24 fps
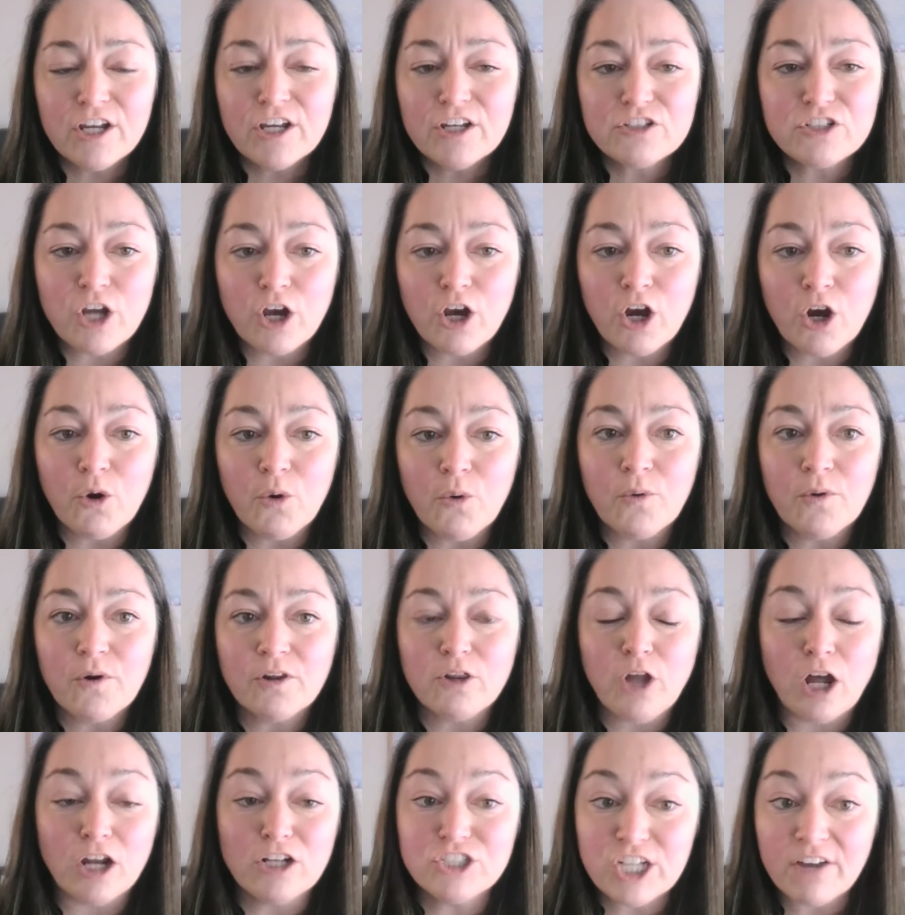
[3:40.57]
So
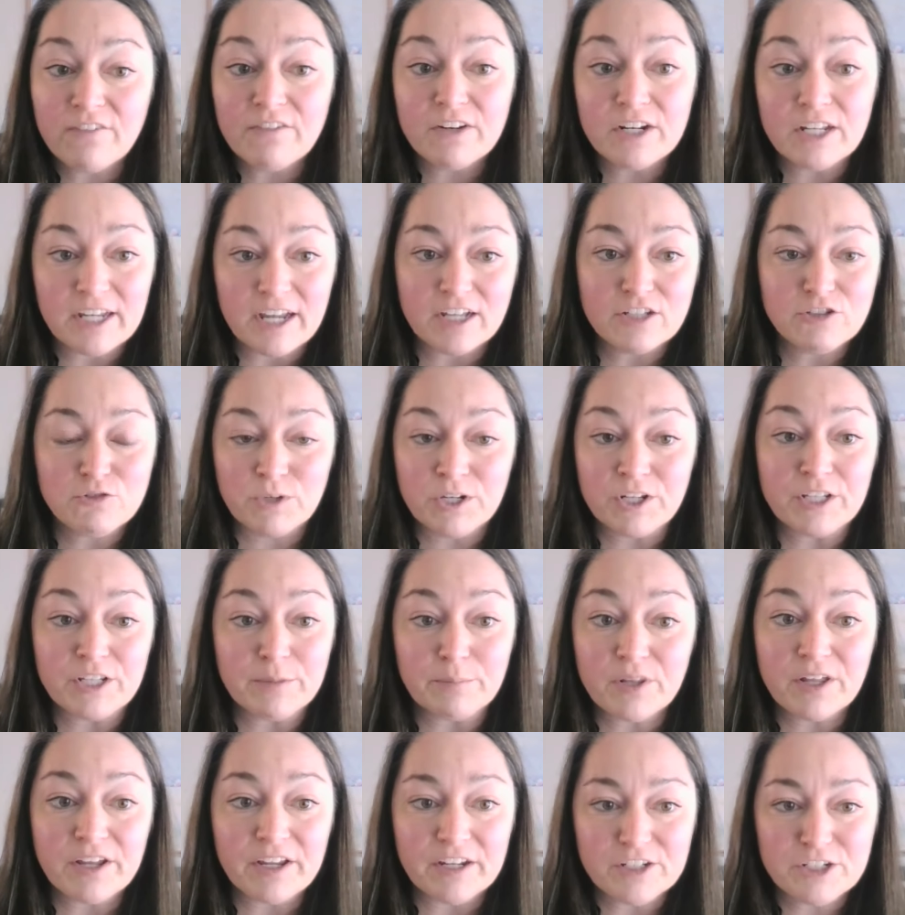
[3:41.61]
longevity has really
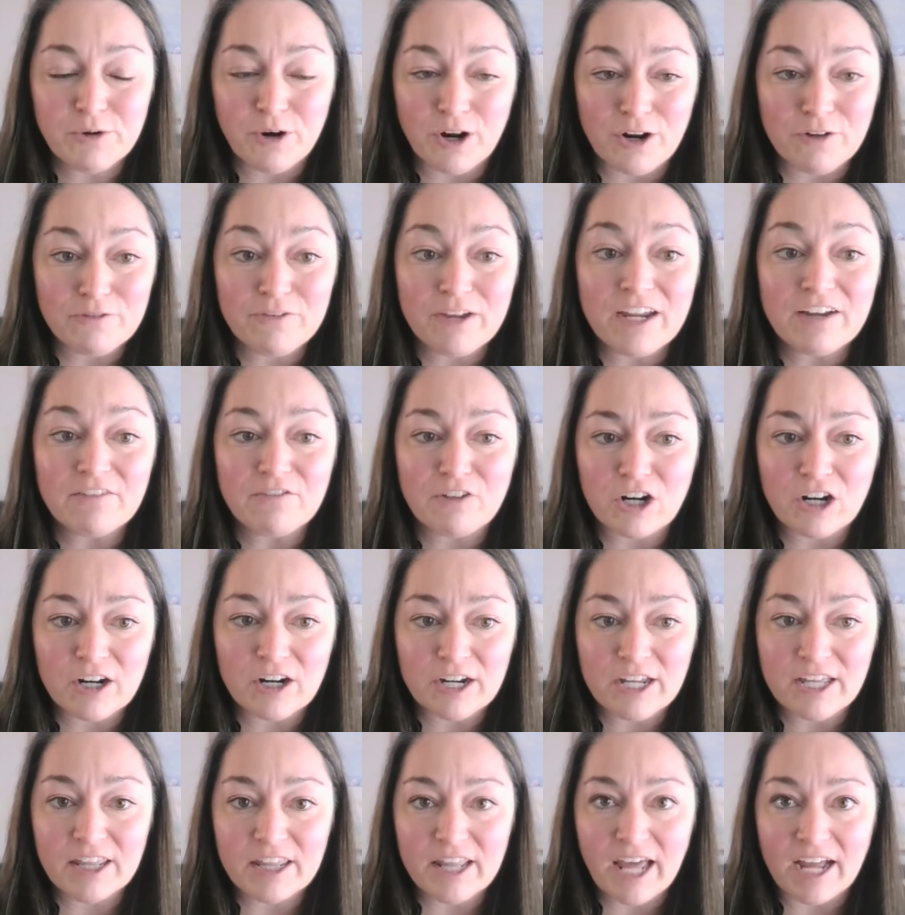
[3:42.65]
played to our
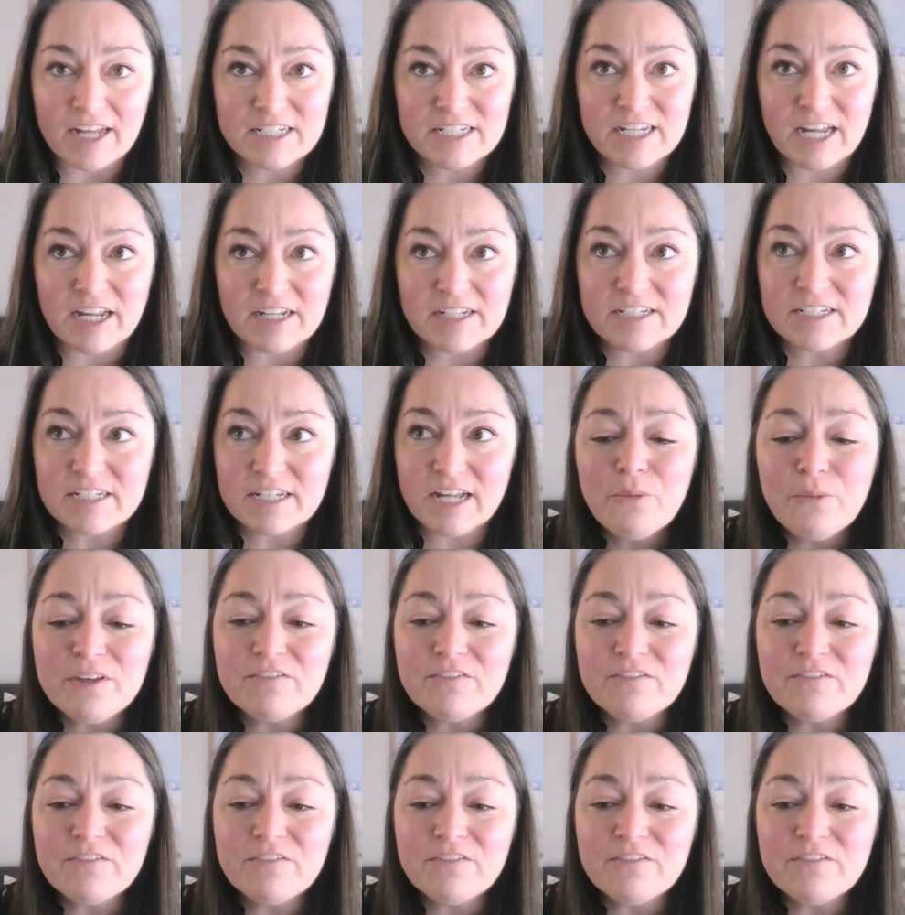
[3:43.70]
favor in that sense.